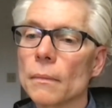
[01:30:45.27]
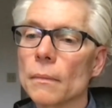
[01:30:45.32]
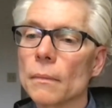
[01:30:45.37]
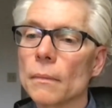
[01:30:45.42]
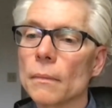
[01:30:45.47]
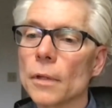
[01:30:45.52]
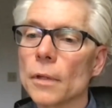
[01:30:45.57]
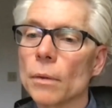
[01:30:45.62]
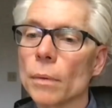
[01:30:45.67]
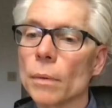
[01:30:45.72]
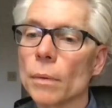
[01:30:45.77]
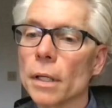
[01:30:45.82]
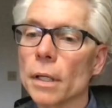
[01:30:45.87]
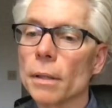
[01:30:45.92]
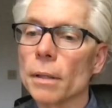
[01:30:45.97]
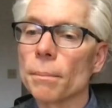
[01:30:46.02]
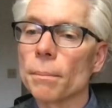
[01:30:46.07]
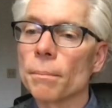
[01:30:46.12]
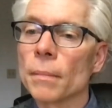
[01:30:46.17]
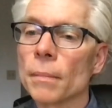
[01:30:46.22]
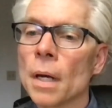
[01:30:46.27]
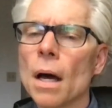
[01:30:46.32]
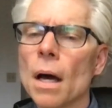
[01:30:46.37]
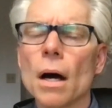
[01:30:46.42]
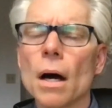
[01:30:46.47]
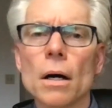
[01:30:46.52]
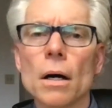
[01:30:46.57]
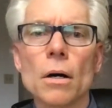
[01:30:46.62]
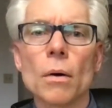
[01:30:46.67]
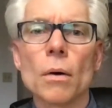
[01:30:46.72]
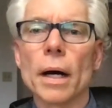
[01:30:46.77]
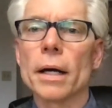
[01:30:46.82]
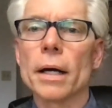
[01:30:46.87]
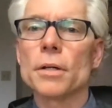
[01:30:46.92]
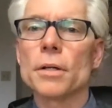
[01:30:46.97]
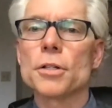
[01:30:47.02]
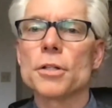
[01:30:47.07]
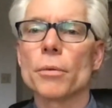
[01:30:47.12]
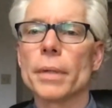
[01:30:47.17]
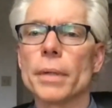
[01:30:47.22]
You're welcome. Oh, I also
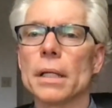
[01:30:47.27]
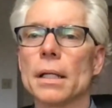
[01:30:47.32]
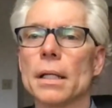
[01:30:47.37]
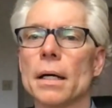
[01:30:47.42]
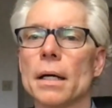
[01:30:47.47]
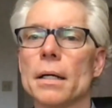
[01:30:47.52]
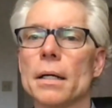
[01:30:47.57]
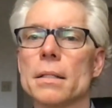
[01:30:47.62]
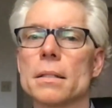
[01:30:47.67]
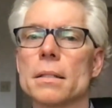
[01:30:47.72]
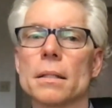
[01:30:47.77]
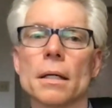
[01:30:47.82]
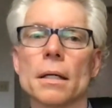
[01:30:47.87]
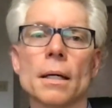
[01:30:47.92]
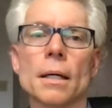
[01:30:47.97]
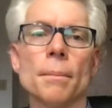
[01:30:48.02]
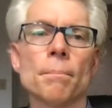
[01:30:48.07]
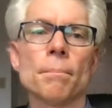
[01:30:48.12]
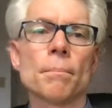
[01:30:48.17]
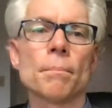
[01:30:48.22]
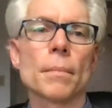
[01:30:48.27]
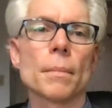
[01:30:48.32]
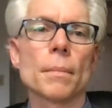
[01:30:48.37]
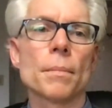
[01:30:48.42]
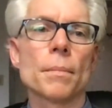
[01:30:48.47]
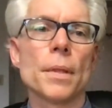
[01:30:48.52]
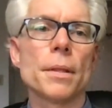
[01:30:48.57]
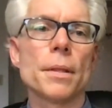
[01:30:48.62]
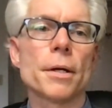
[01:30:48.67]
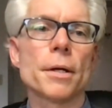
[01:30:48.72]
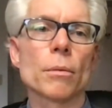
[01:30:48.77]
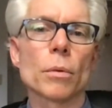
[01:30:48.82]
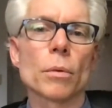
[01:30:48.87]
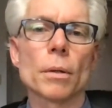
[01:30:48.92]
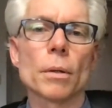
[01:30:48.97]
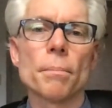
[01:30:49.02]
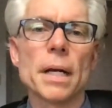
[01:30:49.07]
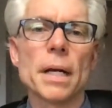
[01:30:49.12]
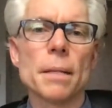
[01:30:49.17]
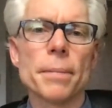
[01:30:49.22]
realized there were
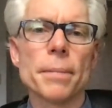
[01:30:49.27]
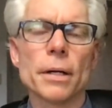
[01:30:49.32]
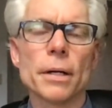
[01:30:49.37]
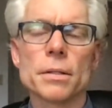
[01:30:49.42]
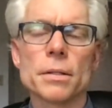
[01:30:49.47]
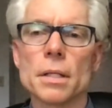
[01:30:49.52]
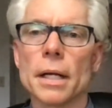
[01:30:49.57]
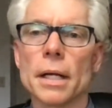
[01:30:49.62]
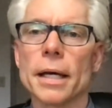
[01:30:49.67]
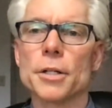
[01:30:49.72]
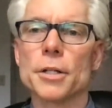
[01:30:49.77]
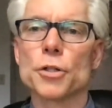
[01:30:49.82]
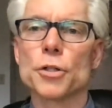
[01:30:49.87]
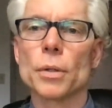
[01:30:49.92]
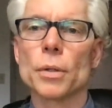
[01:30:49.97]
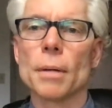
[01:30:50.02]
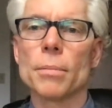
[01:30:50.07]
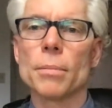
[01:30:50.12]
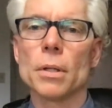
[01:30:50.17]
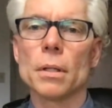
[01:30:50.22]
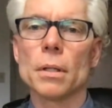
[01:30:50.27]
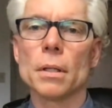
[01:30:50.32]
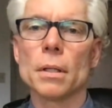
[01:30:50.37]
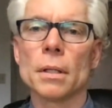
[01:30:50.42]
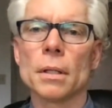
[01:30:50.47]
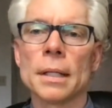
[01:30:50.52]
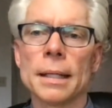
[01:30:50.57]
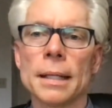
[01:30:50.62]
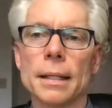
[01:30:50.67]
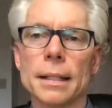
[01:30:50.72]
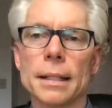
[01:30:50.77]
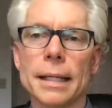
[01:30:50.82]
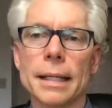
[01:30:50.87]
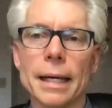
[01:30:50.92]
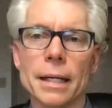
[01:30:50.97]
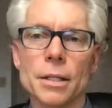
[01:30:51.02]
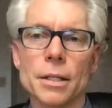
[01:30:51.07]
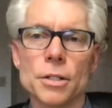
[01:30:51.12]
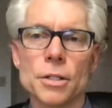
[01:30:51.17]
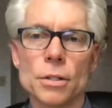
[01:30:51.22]
many parents that had trouble
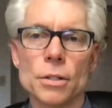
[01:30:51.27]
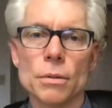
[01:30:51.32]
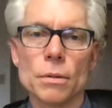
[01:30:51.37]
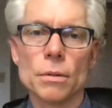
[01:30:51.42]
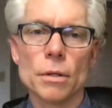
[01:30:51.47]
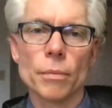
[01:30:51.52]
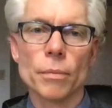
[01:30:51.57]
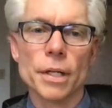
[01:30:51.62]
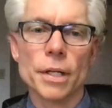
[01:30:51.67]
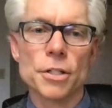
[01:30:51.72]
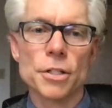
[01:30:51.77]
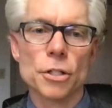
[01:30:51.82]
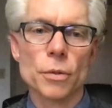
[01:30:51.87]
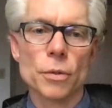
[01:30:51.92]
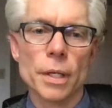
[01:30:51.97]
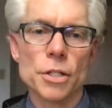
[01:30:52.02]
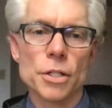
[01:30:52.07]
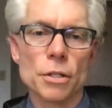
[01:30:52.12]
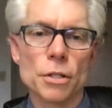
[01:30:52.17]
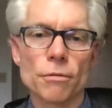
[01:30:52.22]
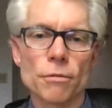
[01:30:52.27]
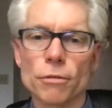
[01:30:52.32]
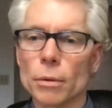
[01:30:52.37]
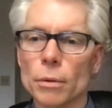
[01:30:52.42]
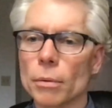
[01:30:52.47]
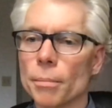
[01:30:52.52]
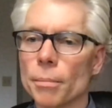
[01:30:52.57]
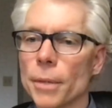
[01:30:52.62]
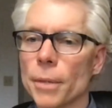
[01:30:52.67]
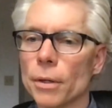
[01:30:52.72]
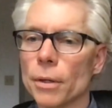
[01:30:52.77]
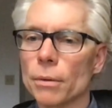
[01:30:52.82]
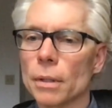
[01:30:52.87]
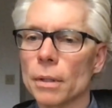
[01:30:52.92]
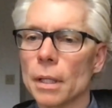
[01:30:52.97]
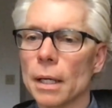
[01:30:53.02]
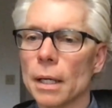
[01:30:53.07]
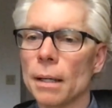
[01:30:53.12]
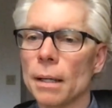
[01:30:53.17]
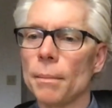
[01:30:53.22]
getting to the registration for remote.
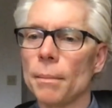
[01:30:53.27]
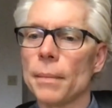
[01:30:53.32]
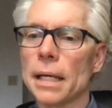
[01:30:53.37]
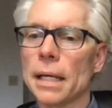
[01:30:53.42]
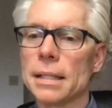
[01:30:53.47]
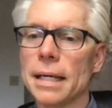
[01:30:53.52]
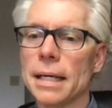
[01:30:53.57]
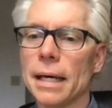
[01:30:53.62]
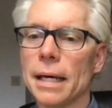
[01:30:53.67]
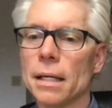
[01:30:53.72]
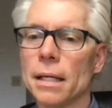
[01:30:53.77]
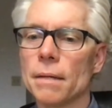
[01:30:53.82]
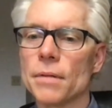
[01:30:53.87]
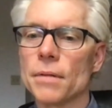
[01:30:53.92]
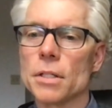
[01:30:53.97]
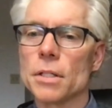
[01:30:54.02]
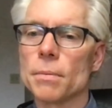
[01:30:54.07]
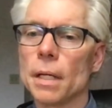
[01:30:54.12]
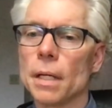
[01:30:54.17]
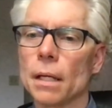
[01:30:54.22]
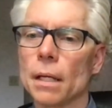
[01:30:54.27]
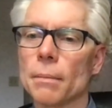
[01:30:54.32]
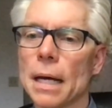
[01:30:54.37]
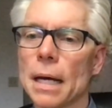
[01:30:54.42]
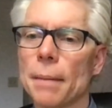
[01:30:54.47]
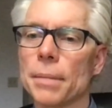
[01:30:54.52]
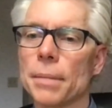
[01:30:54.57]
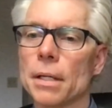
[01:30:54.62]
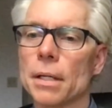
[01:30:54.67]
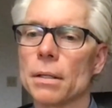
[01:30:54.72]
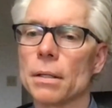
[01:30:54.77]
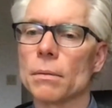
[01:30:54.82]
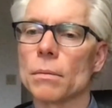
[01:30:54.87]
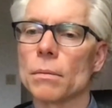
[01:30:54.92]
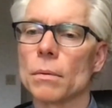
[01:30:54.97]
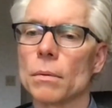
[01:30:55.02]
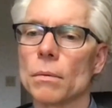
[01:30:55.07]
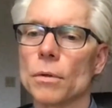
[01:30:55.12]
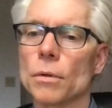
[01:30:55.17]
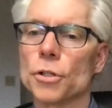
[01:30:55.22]
At the end of this meeting, I'm happy to
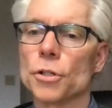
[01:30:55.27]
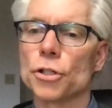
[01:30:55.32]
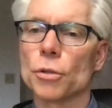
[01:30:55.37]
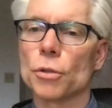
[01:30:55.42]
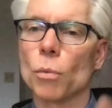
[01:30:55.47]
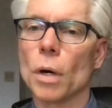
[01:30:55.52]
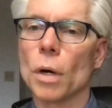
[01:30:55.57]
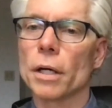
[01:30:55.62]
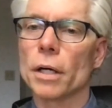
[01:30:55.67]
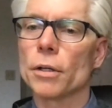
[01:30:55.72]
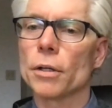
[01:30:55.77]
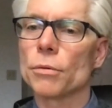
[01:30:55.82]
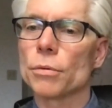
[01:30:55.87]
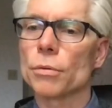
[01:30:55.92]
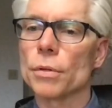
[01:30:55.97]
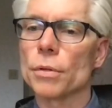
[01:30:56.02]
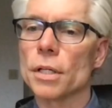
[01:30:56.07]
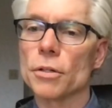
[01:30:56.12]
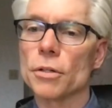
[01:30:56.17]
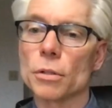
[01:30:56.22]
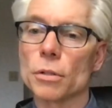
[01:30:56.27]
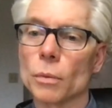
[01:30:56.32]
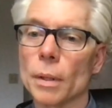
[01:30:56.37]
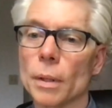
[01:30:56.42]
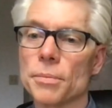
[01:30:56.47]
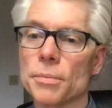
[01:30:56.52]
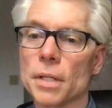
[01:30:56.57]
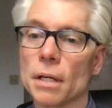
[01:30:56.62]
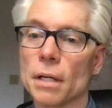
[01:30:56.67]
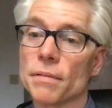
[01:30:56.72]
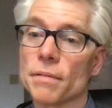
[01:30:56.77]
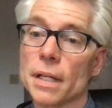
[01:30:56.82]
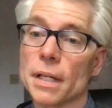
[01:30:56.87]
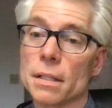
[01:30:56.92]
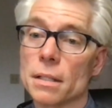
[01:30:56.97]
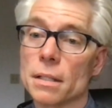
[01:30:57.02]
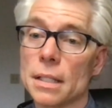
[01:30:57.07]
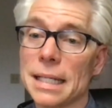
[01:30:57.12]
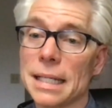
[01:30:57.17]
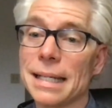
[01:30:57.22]
walk you through the district website if that's
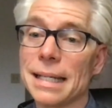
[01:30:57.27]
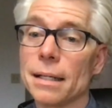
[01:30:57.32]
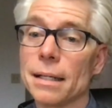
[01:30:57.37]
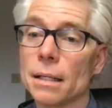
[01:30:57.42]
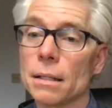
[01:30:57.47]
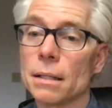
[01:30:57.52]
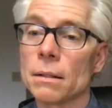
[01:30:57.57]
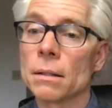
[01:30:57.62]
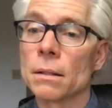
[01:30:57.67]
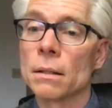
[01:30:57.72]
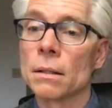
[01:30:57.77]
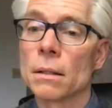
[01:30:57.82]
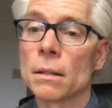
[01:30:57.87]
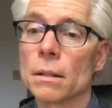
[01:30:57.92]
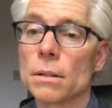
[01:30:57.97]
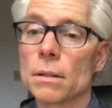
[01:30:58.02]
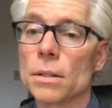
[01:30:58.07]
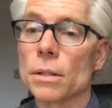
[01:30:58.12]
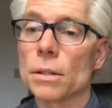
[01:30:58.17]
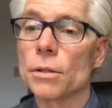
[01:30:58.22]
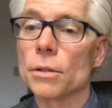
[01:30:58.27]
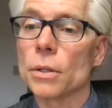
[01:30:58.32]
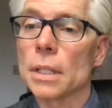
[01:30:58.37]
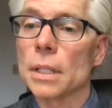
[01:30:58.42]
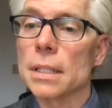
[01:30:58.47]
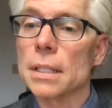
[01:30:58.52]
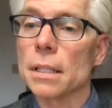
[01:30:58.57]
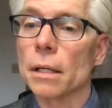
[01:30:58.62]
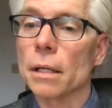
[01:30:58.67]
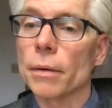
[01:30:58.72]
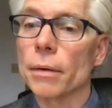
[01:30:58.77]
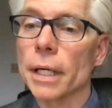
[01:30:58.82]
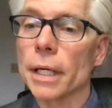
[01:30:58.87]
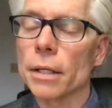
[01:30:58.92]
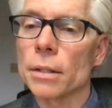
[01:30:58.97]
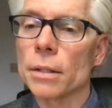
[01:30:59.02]
needed, so you can stick around.